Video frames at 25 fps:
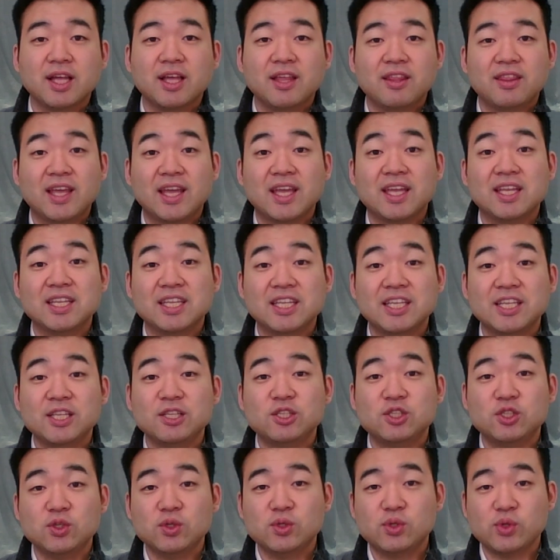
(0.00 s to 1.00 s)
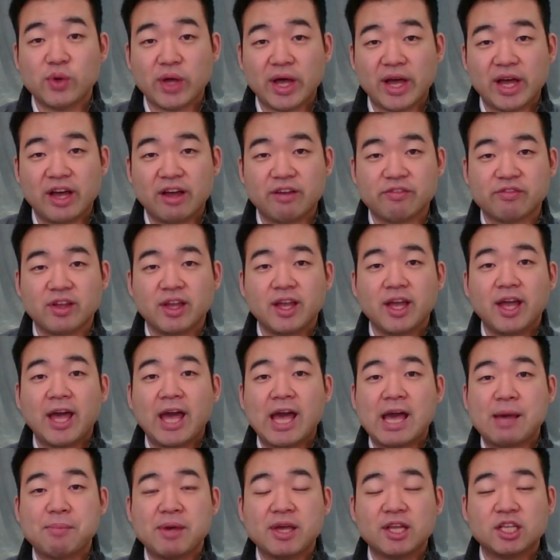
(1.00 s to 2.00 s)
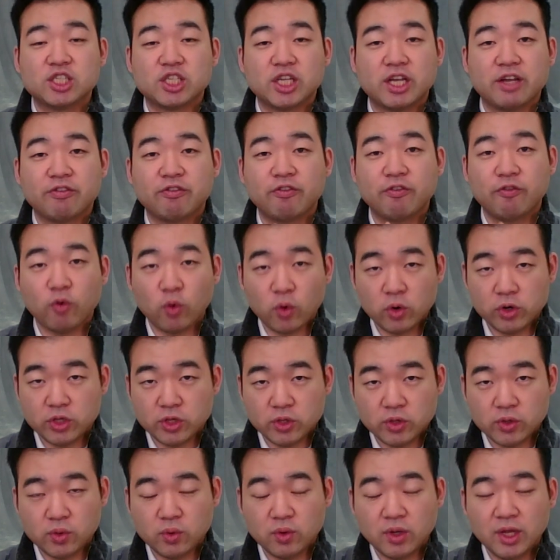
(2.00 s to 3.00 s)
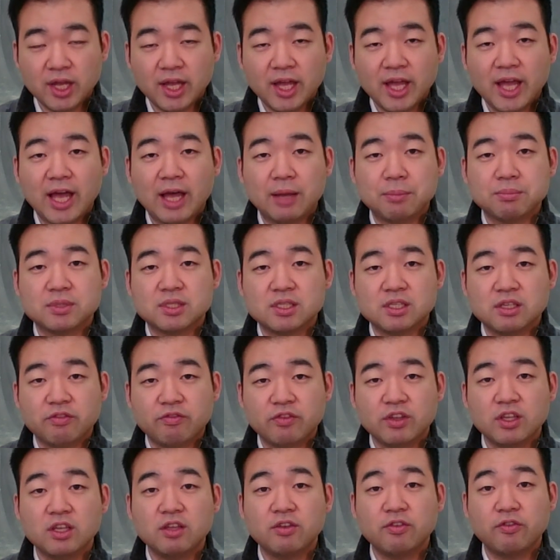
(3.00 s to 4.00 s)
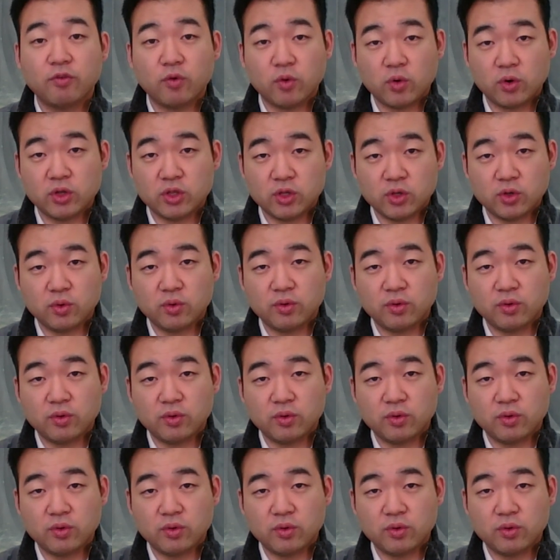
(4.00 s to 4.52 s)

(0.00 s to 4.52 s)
they need you to have MHF 4U, MCV 4U.